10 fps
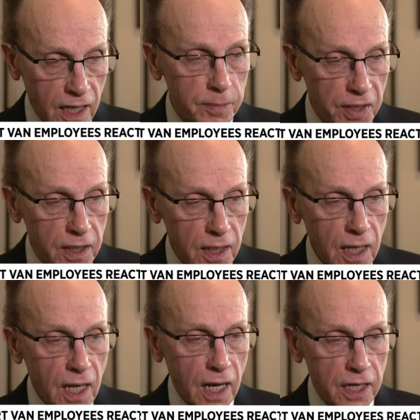come
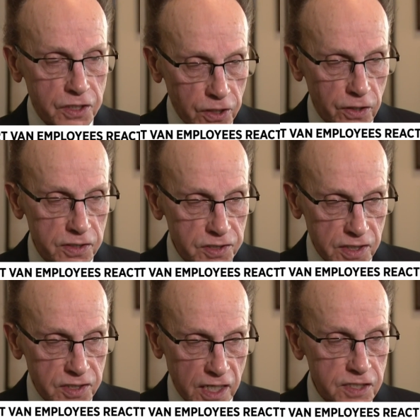in and turn a
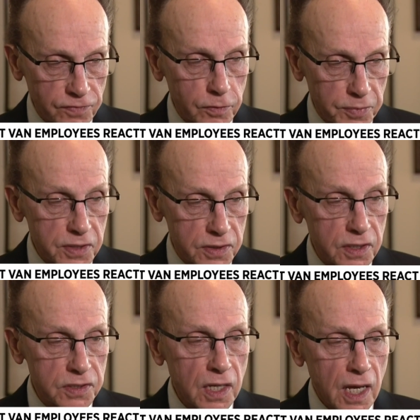successful
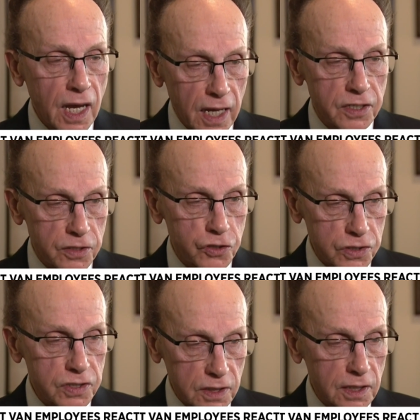business into
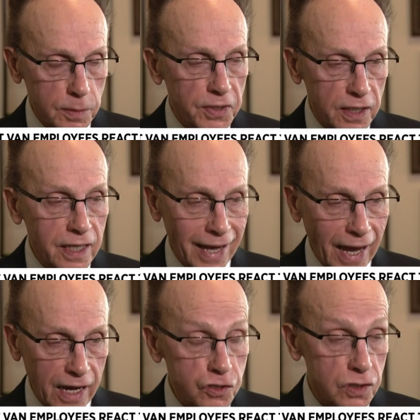just a little bit of
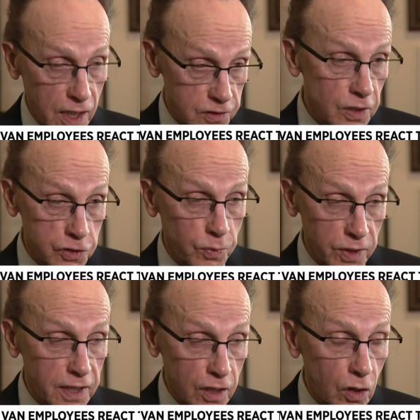cash. It's, it's
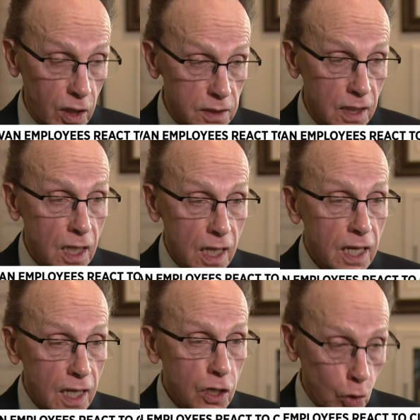really called
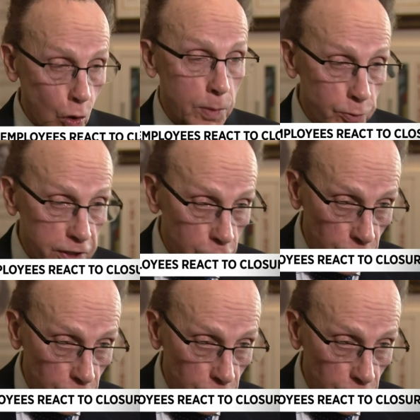corporate